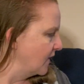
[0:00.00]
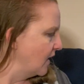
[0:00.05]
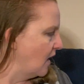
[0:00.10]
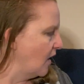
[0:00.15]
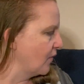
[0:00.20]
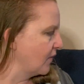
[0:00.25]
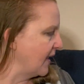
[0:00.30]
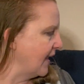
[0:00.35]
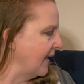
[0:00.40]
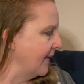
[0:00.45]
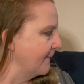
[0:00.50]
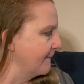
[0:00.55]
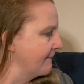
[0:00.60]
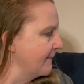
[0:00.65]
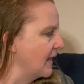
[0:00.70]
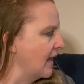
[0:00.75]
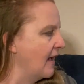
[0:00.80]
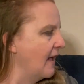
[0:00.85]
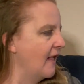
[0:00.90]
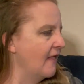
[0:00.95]
Okay.
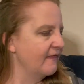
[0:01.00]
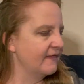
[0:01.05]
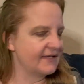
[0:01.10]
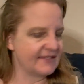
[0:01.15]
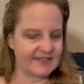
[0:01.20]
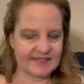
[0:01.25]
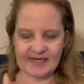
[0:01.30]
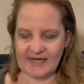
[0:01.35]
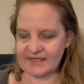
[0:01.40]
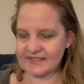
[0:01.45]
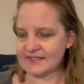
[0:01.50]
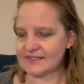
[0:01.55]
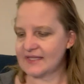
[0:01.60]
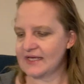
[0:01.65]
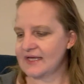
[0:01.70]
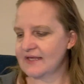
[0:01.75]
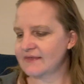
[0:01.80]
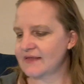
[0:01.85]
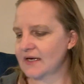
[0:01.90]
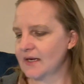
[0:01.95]
This next
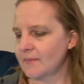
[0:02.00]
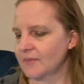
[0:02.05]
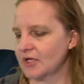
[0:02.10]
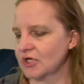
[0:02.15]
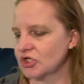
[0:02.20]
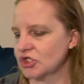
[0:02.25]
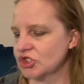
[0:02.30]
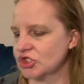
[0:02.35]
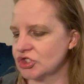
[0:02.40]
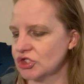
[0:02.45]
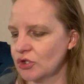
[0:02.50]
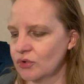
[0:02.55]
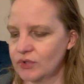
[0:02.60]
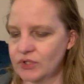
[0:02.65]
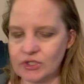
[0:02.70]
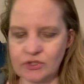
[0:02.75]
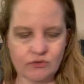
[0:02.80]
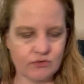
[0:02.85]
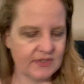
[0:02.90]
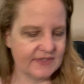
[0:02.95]
thing that I'm going to show
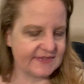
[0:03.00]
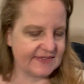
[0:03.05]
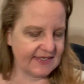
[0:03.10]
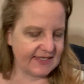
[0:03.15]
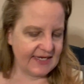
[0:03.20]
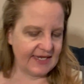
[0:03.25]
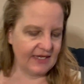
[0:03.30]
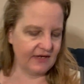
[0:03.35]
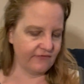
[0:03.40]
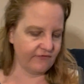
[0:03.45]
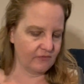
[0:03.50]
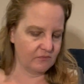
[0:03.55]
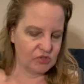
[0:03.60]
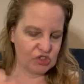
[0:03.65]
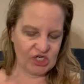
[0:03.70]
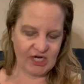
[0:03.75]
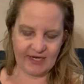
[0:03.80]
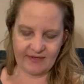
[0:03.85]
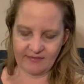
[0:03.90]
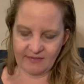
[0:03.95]
you is a kit from
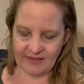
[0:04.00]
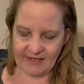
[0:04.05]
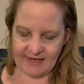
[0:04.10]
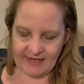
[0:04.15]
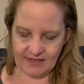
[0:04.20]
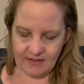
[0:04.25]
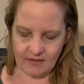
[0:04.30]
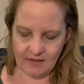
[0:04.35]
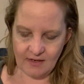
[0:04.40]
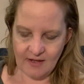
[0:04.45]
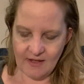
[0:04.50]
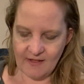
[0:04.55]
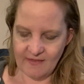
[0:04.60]
Jan Lynn.